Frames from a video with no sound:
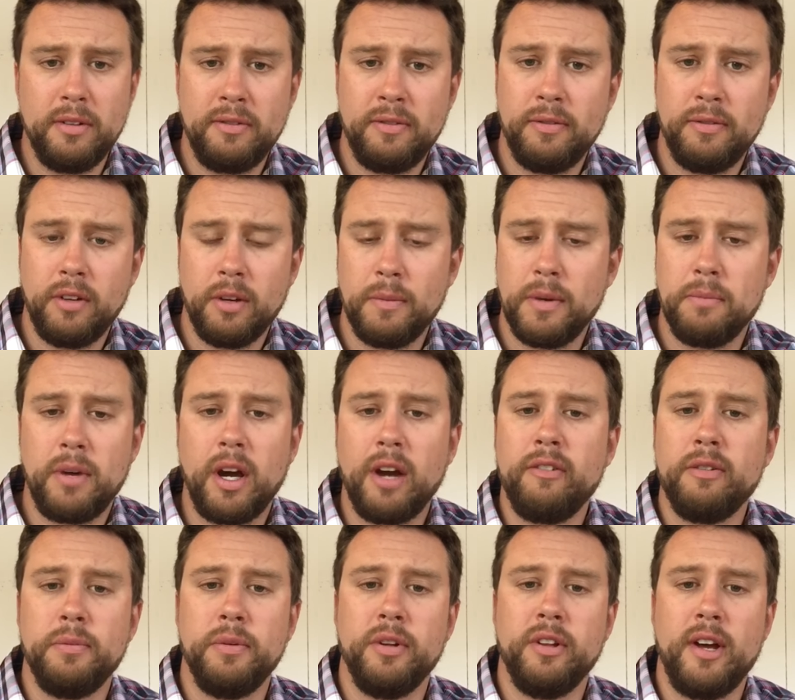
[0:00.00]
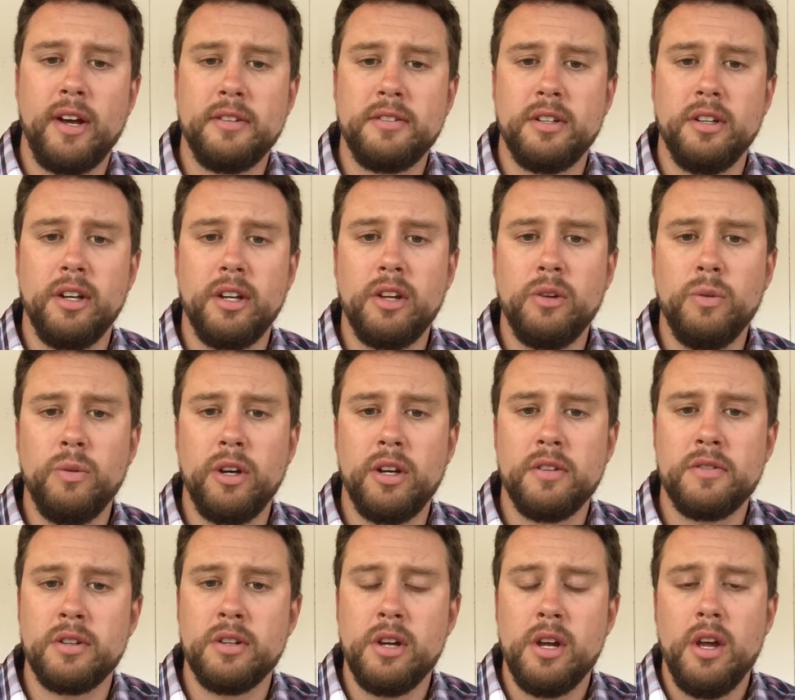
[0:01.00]
be coming back from Alaska,
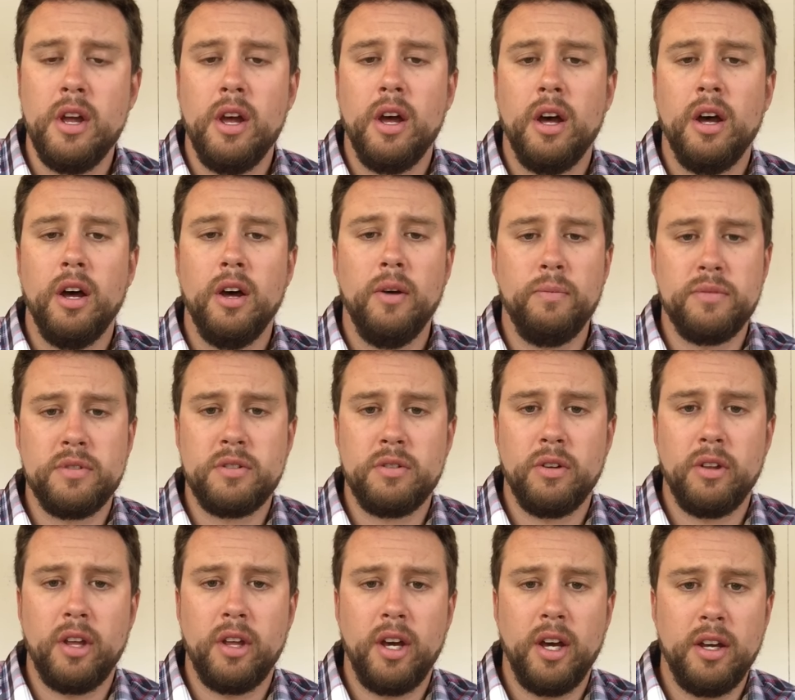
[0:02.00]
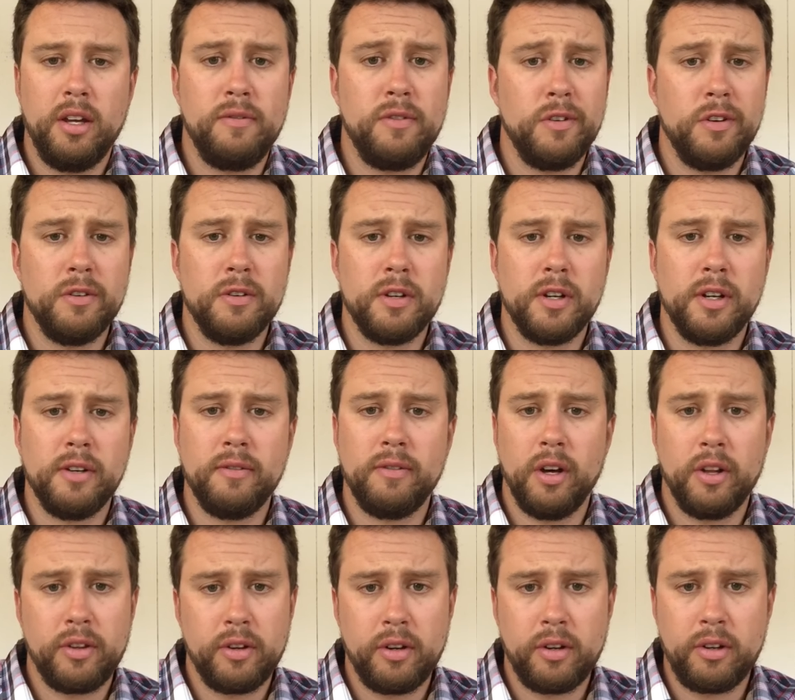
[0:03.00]
anyways. Um, so that if you have
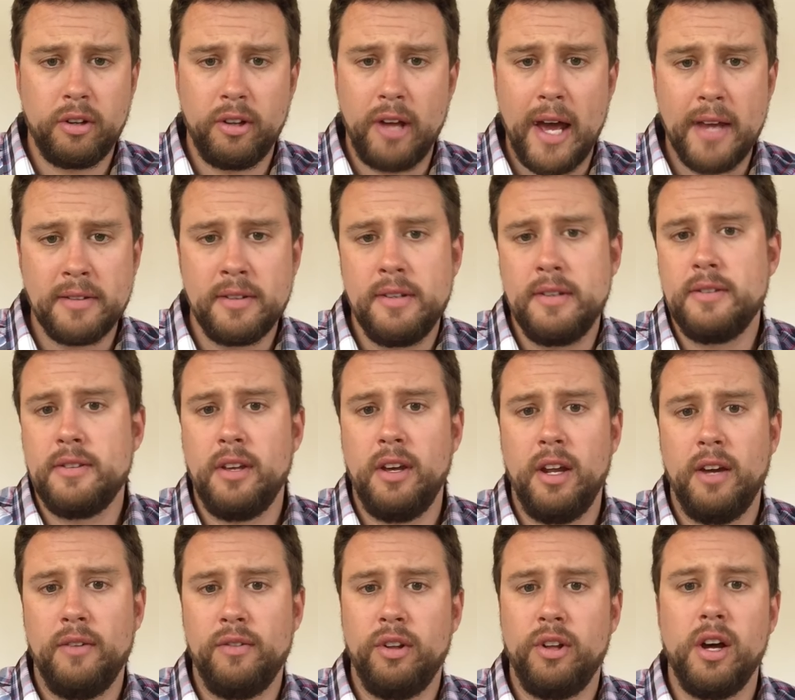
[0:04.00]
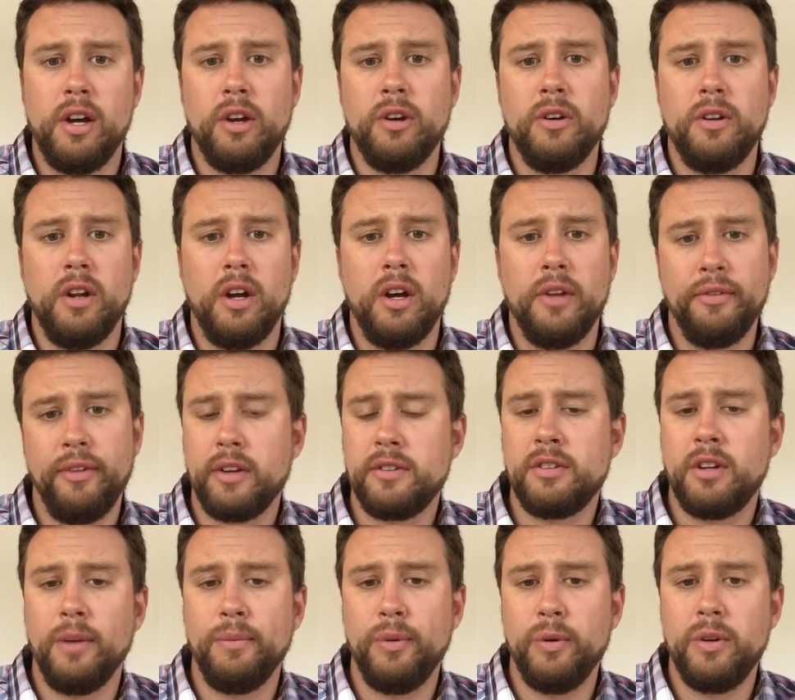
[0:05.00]
other classes that have a lot going on the
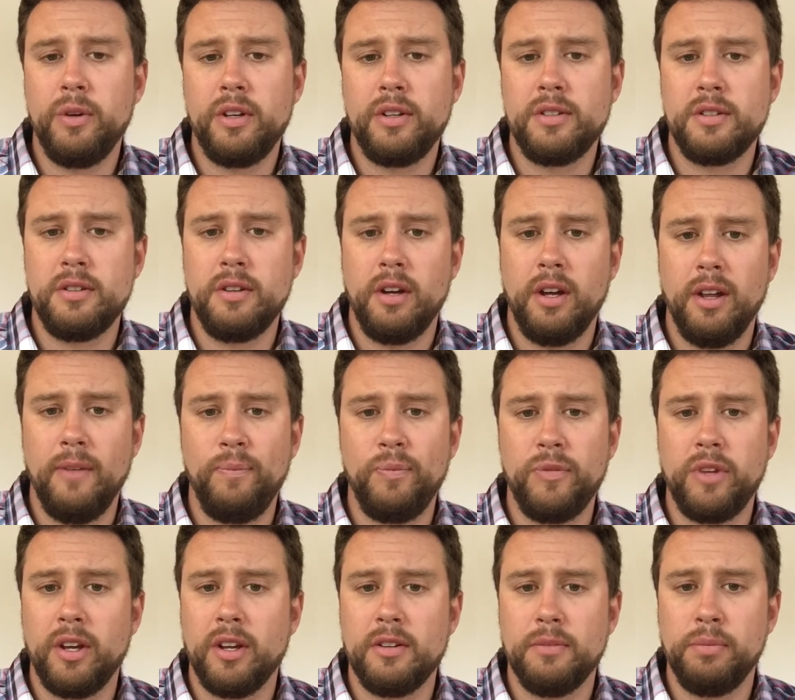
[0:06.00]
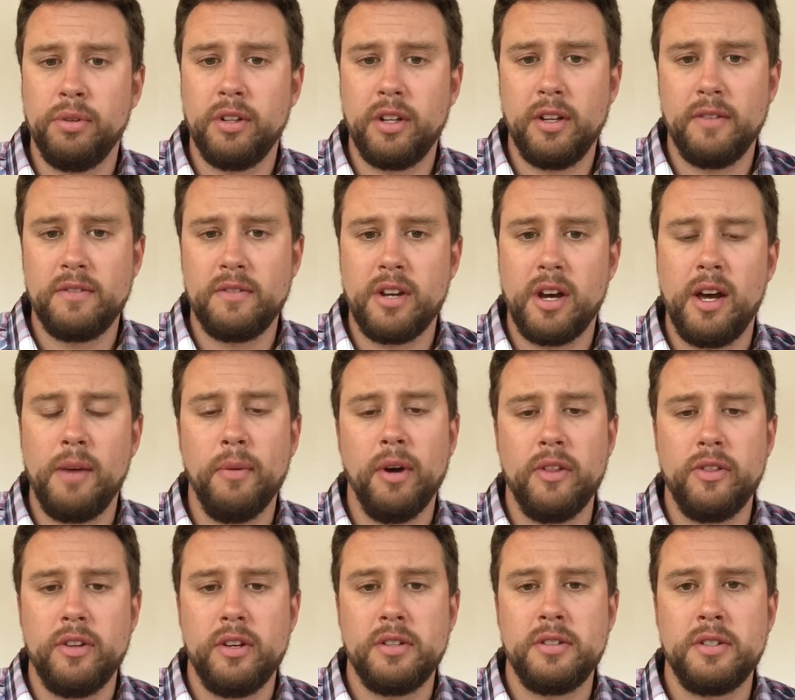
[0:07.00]
next couple weeks, uh, you got plenty of time
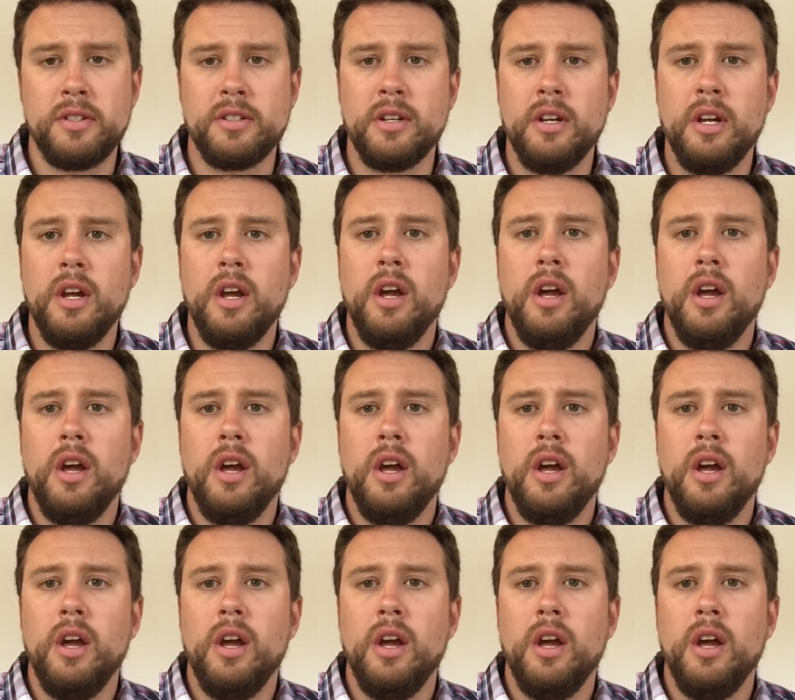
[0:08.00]
on this.